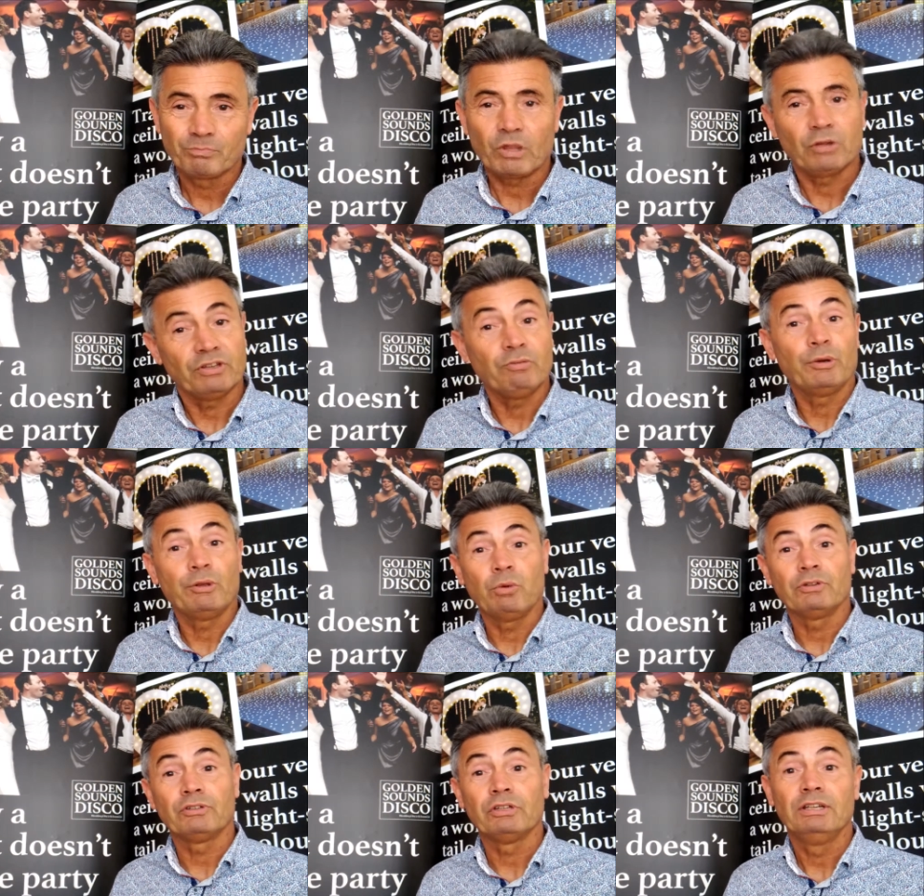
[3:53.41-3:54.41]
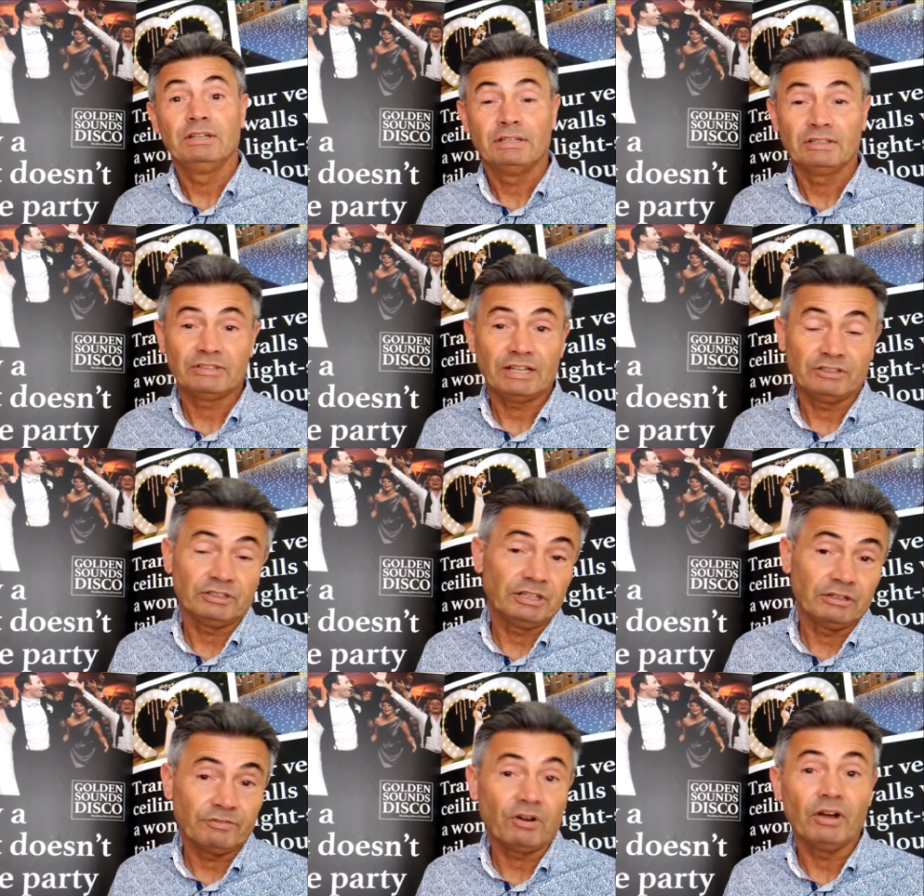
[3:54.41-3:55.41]
because everybody wants a Saturday
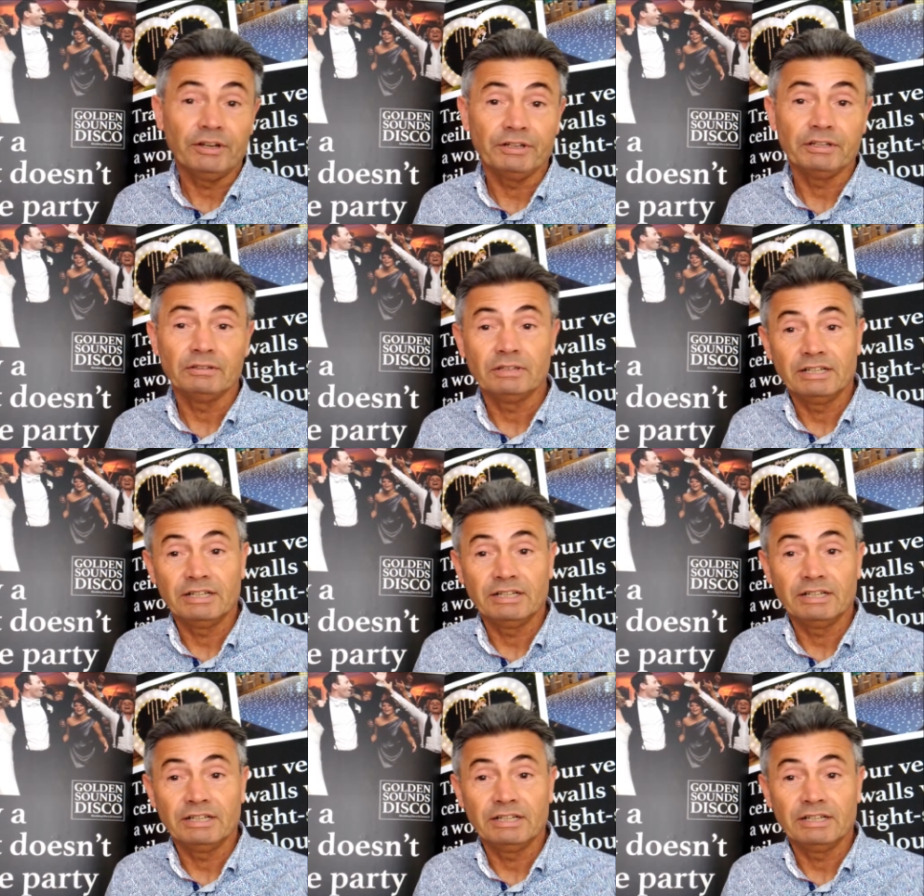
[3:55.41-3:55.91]
and a Friday,